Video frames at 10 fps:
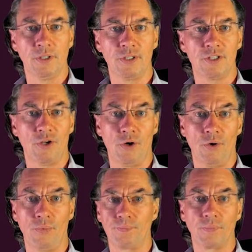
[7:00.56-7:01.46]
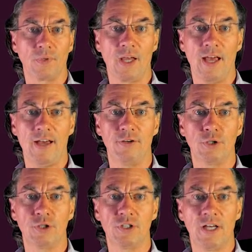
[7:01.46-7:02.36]
So, have a
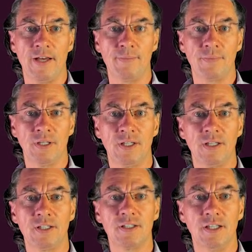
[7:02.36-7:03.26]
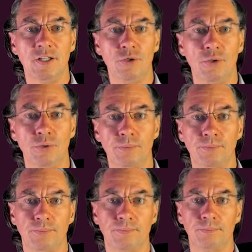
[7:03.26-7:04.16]
good time. See you.
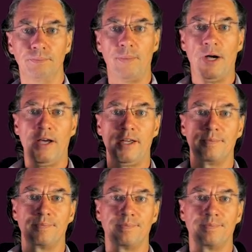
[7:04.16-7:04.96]
Bye-bye.